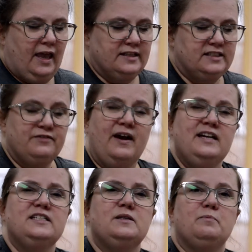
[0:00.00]
It's
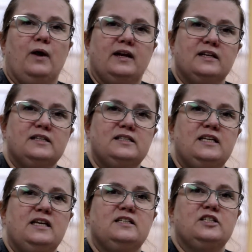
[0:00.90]
defined as the
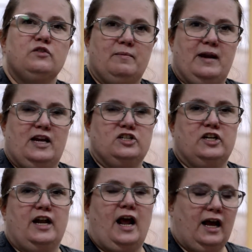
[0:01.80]
Pregnancy
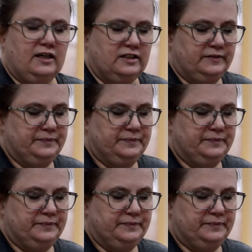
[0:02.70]
Discrimination Act.